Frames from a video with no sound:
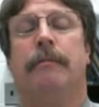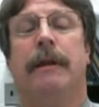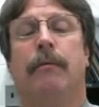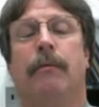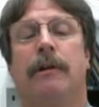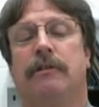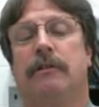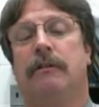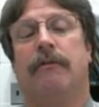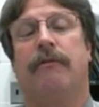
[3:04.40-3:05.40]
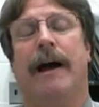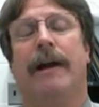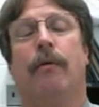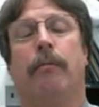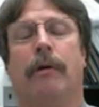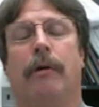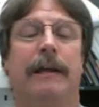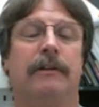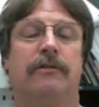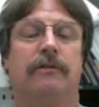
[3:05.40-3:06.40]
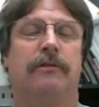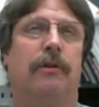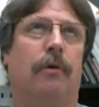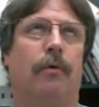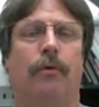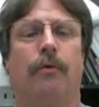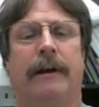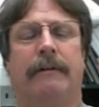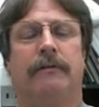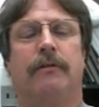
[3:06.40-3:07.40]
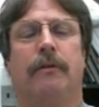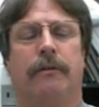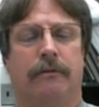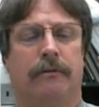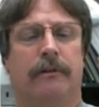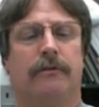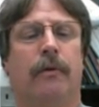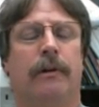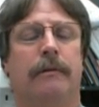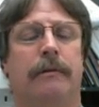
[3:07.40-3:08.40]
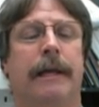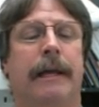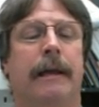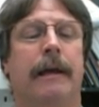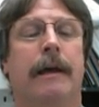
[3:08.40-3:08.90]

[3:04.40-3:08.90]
to be what your final price or total, whatever is going to be.